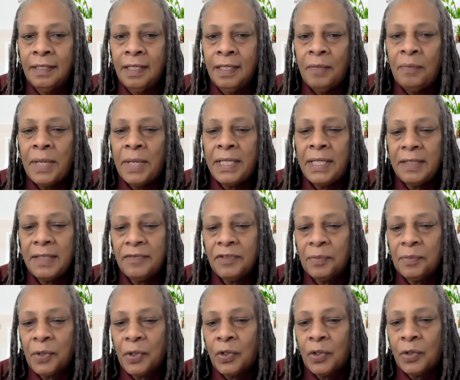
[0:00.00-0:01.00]
Many of the
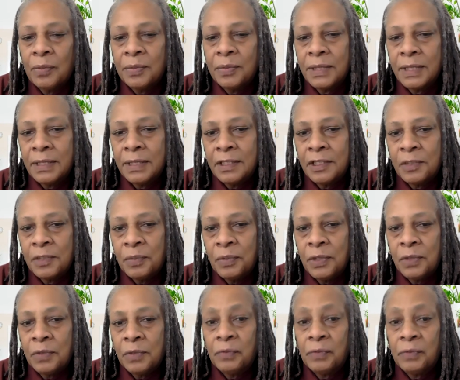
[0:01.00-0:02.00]
poems in this
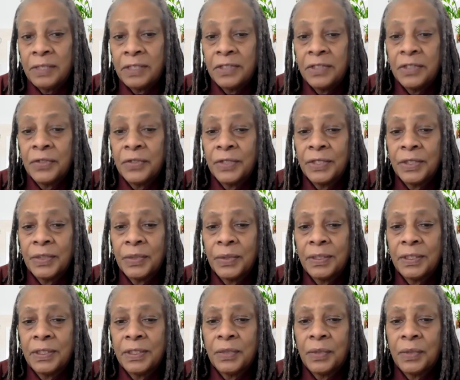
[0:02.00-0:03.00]
book were written during
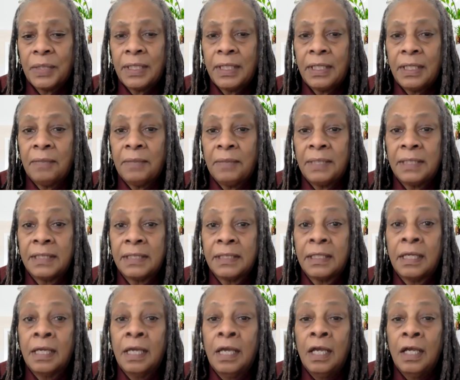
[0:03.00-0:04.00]
2020 amidst
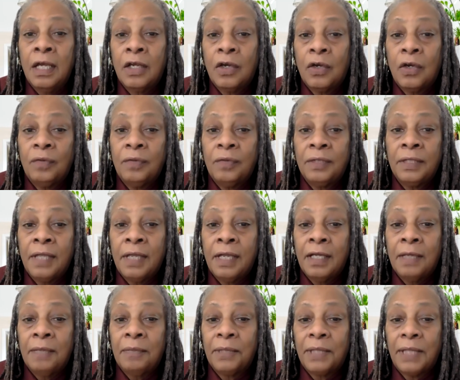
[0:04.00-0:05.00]
the COVID
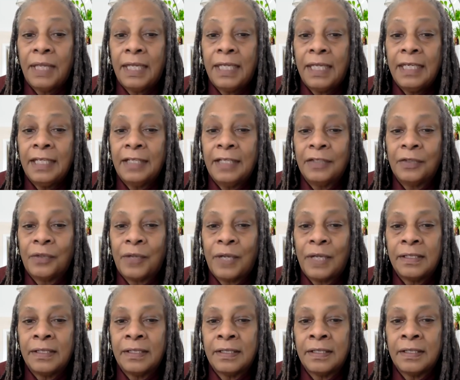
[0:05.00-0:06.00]
plague and
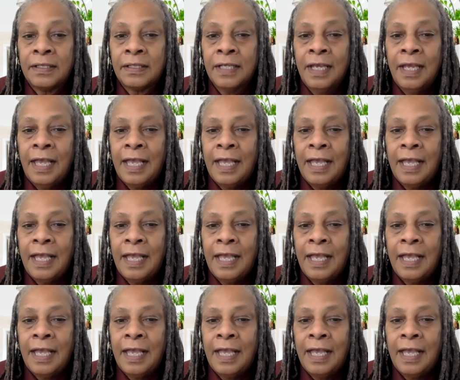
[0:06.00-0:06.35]
crisis,